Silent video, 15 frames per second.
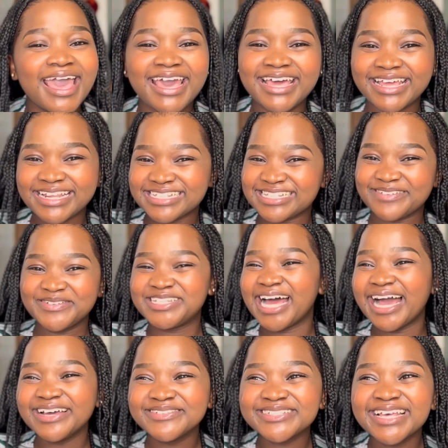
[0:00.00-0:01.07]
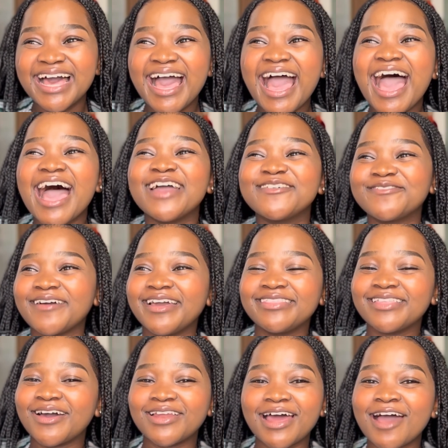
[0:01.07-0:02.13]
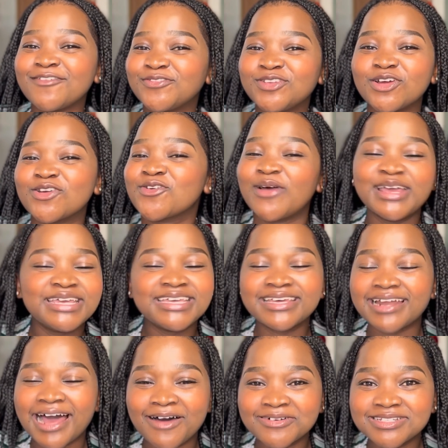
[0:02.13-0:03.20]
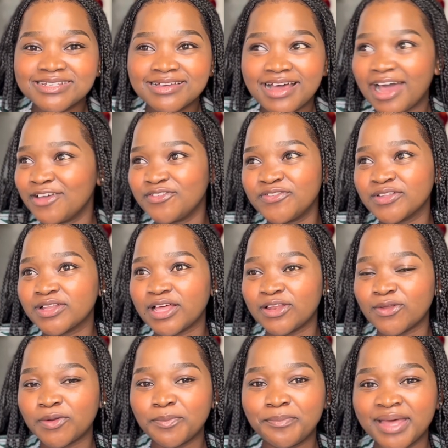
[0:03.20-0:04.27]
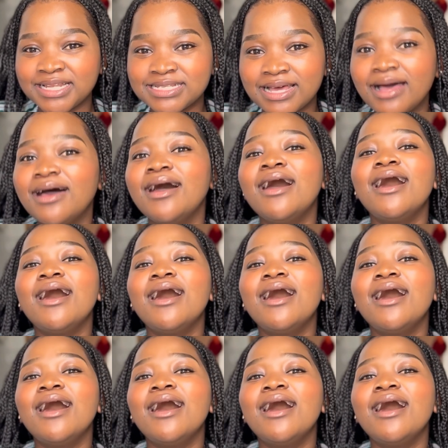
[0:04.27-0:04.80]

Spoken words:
and sometimes I find that after crying it out, I feel a lot better.